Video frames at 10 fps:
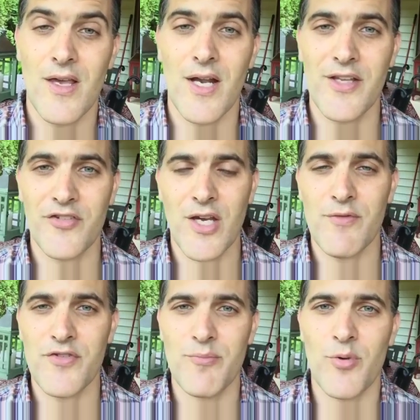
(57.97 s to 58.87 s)
And I
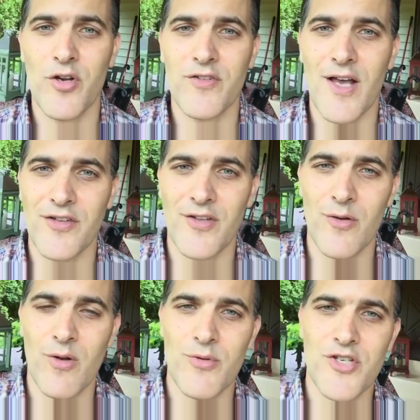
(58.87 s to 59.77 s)
discovered some books last
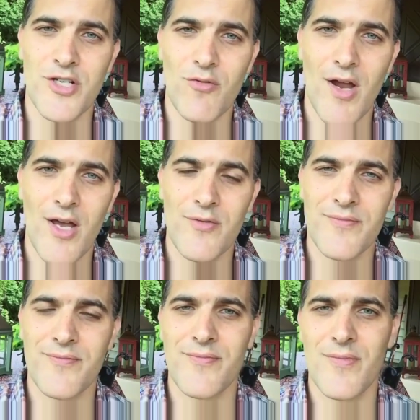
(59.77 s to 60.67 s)
night, rummaging around,
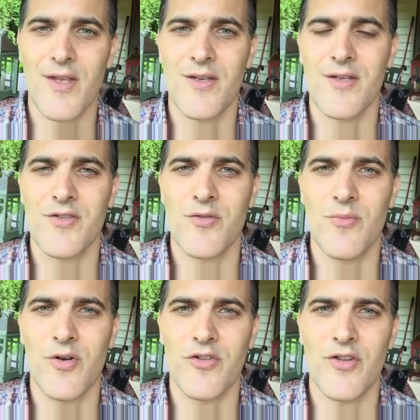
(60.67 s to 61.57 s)
some
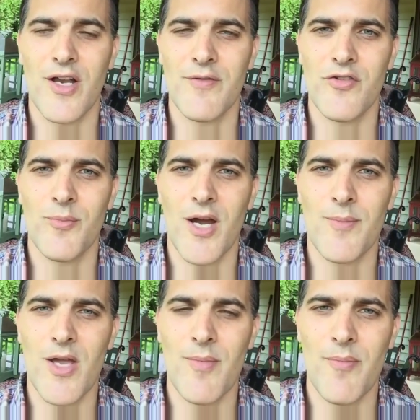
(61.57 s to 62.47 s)
books that have
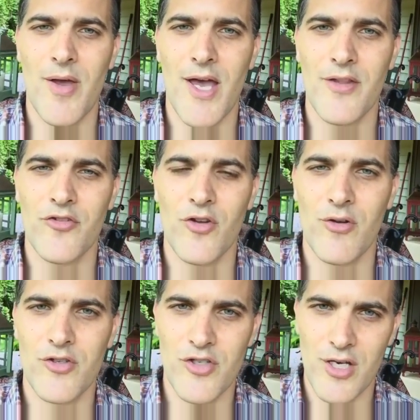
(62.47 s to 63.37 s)
inspired me on my path,
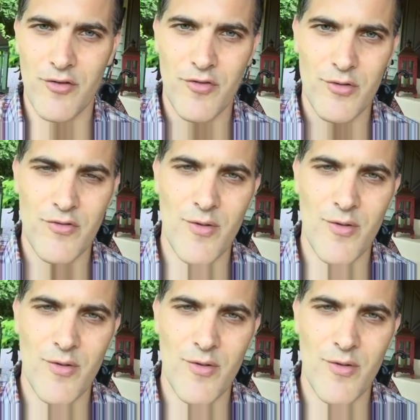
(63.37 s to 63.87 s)
so I'll share a few of